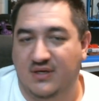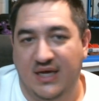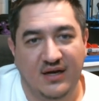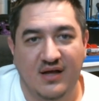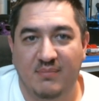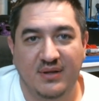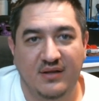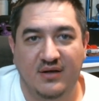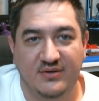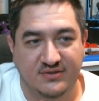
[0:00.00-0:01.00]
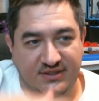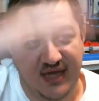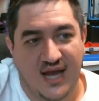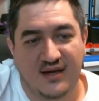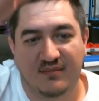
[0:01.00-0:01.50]
Get a couple of those,
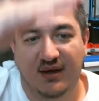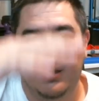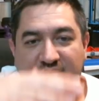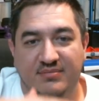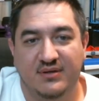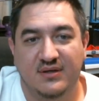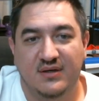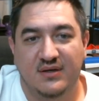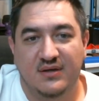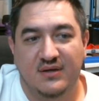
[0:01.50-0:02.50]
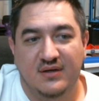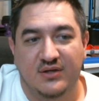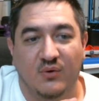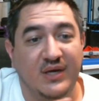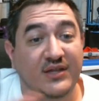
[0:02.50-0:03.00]
stack them up.
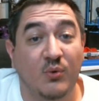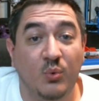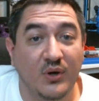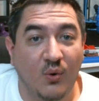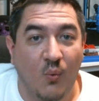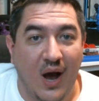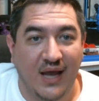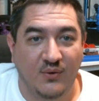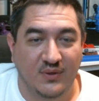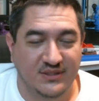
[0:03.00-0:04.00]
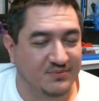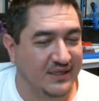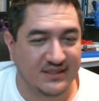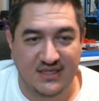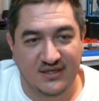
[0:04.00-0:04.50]
Don't get the real wide ones
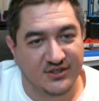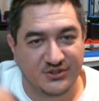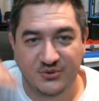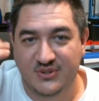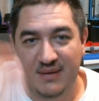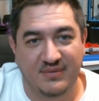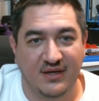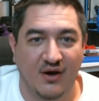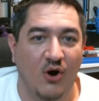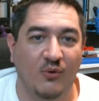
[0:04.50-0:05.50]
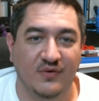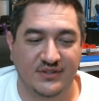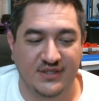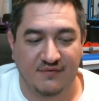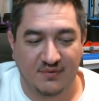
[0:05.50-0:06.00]
because then you're too tempted to
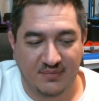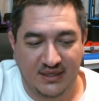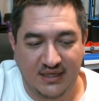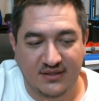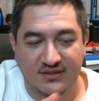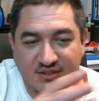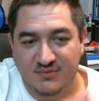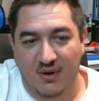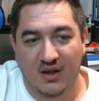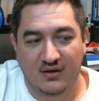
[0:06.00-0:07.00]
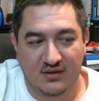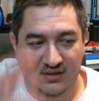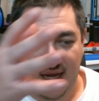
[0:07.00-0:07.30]
overstuff them, but get the smaller